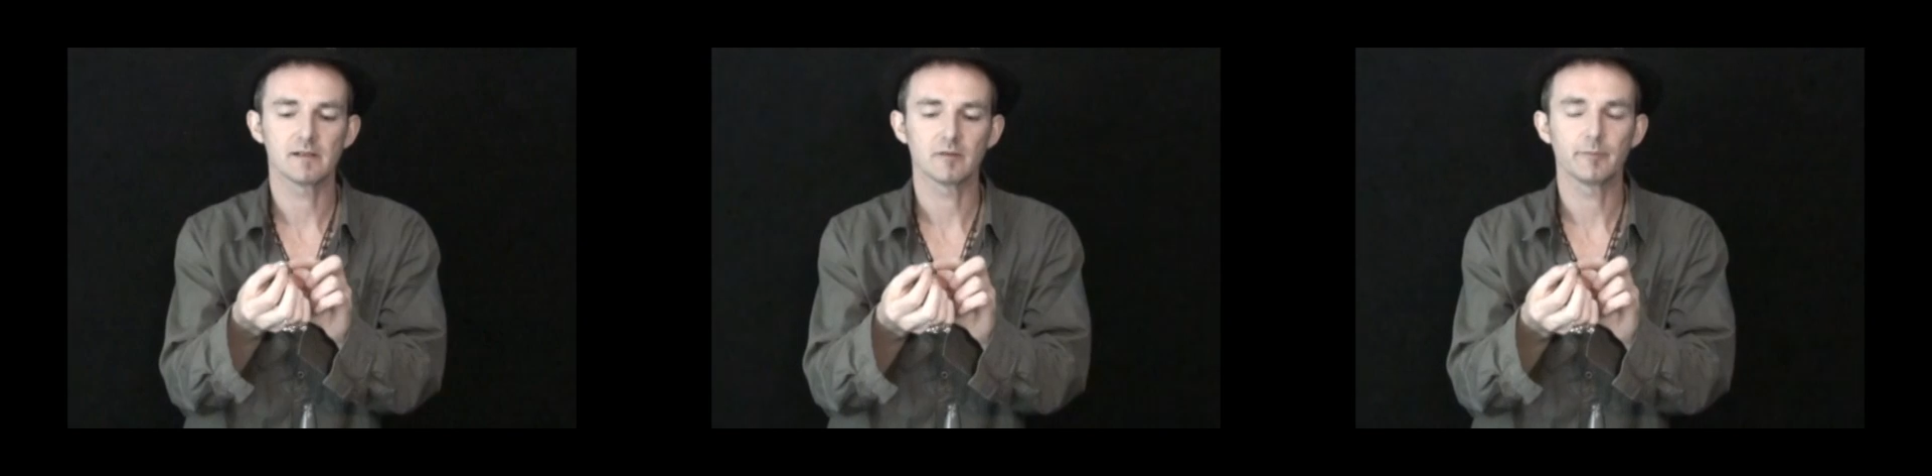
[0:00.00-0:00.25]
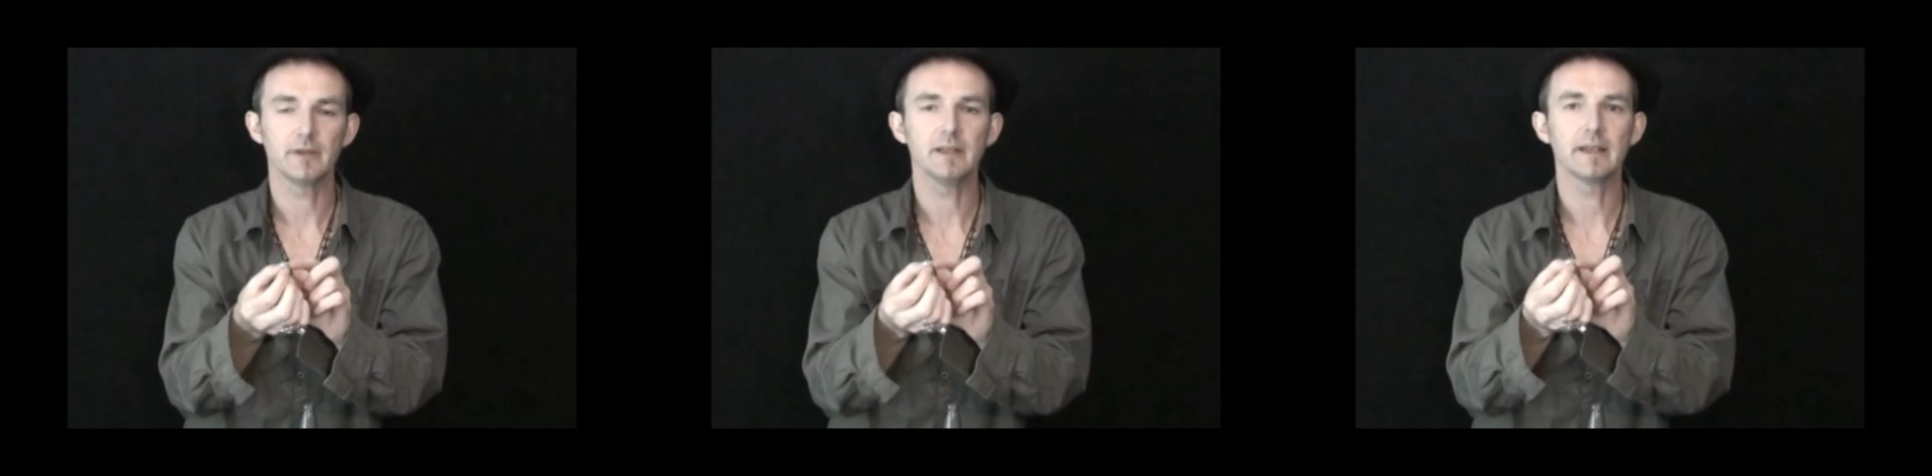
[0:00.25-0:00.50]

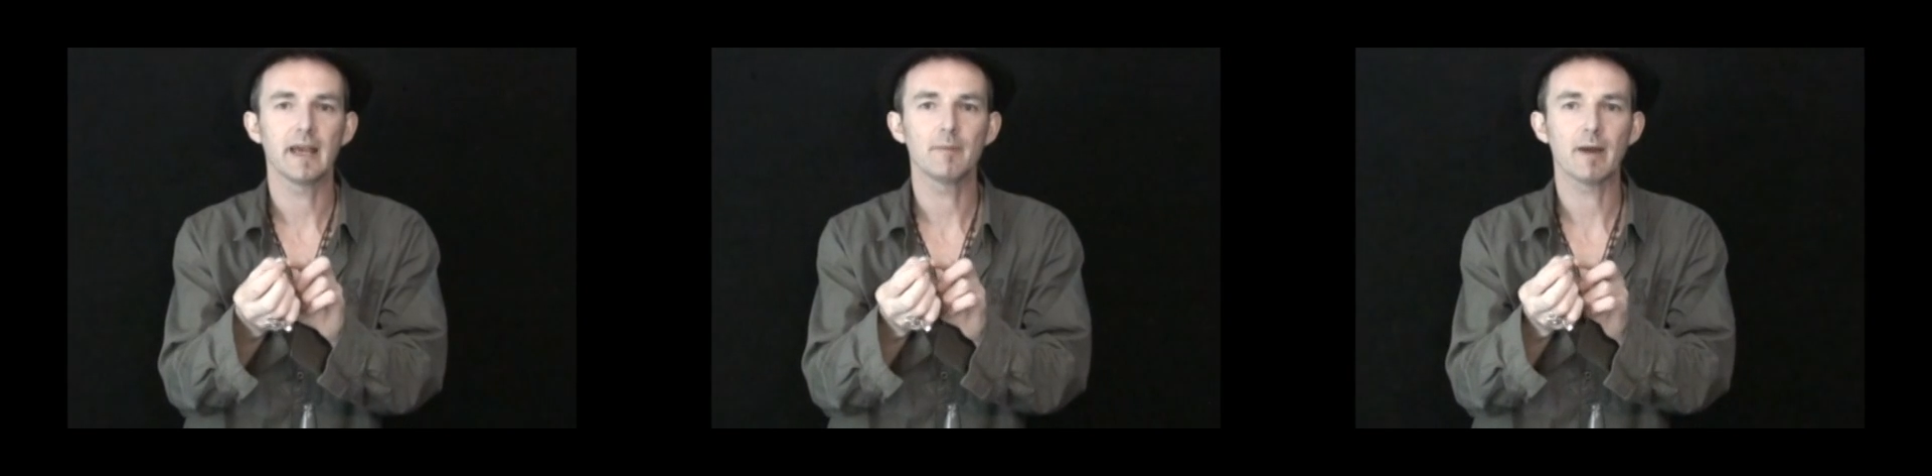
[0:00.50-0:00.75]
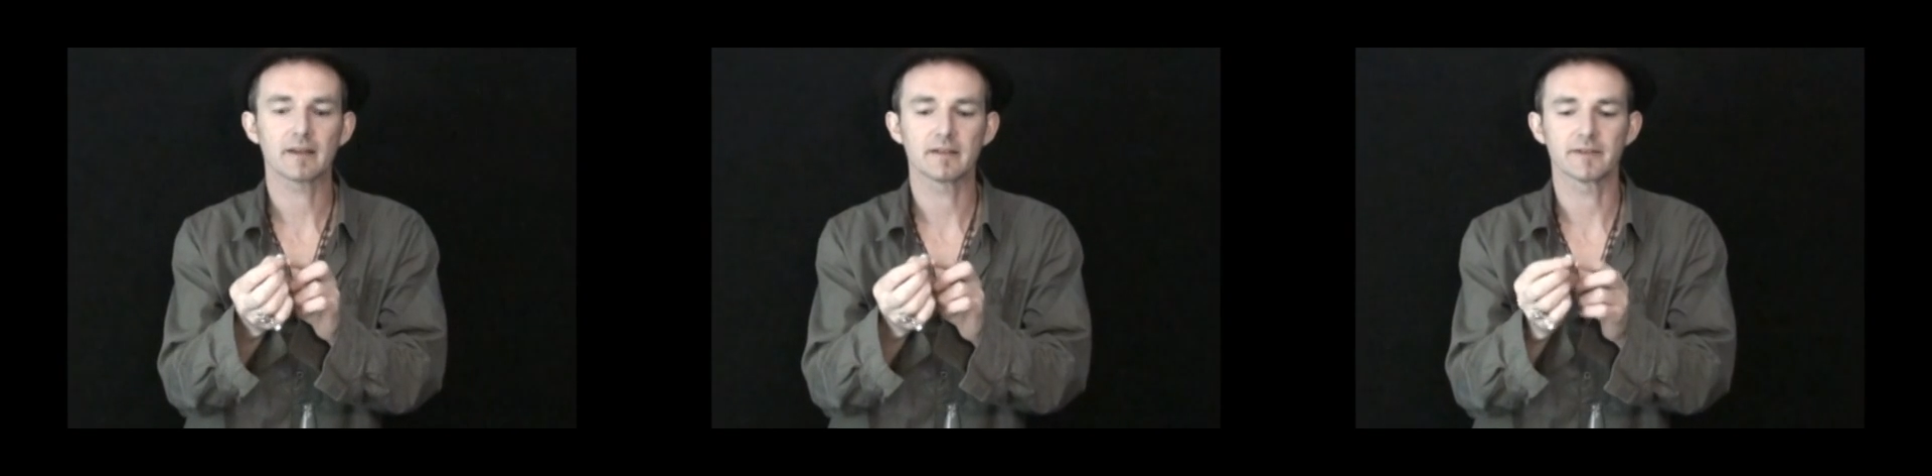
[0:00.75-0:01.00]
little PK
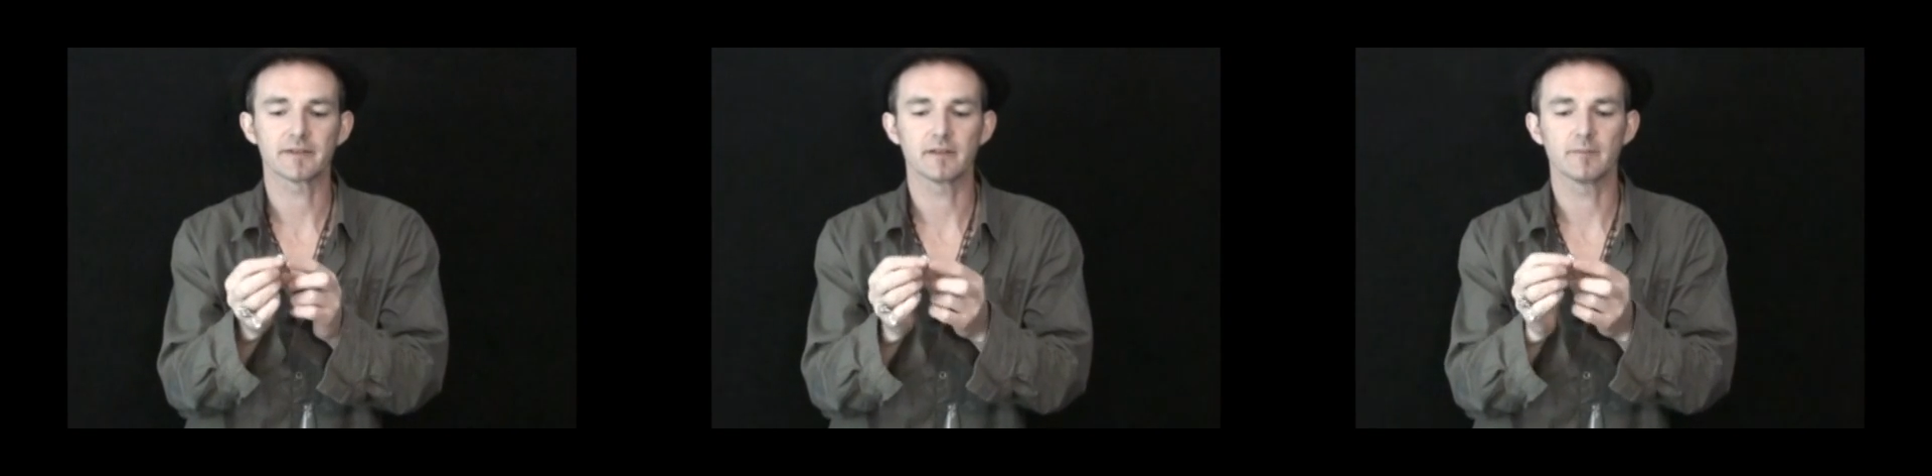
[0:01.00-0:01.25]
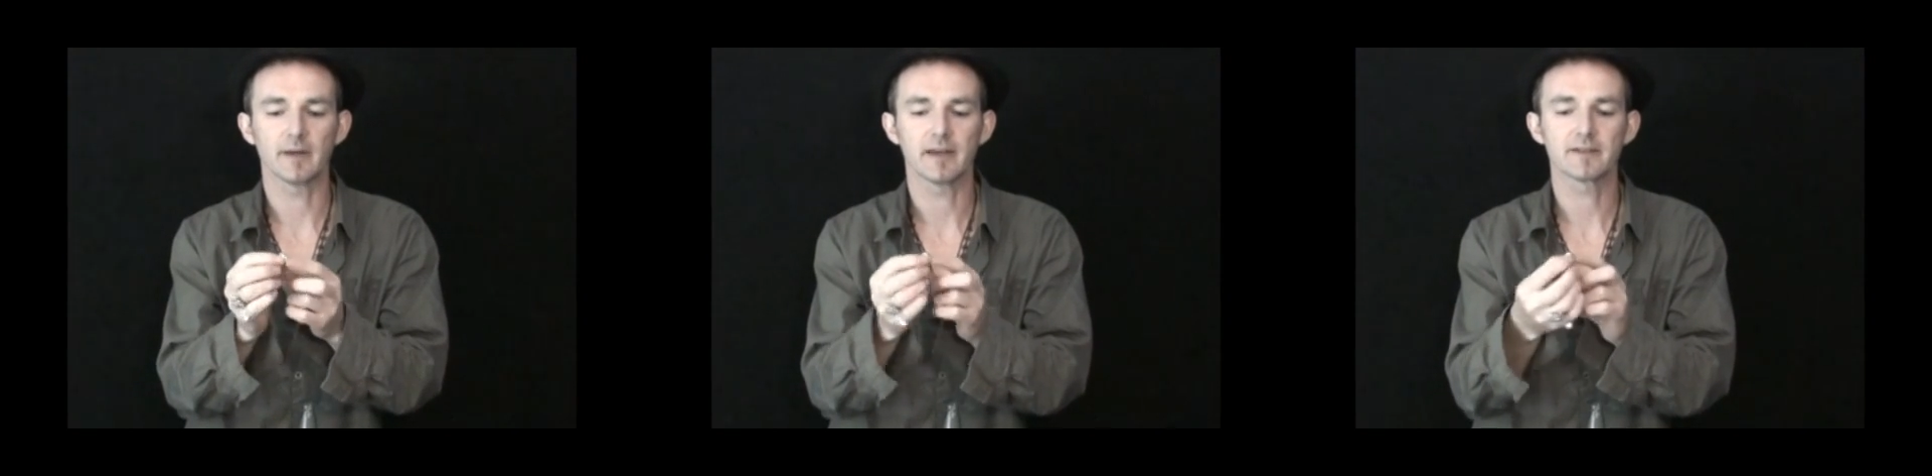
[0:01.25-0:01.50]
magnets
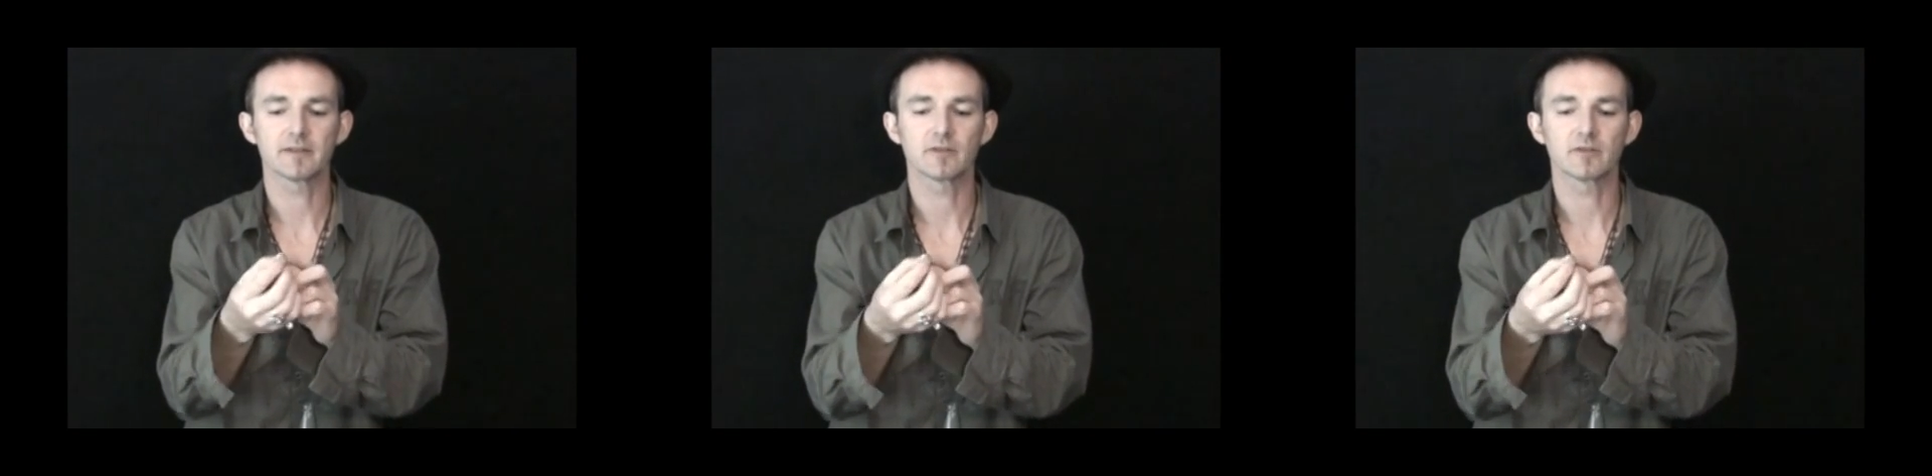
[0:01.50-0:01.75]
are the best.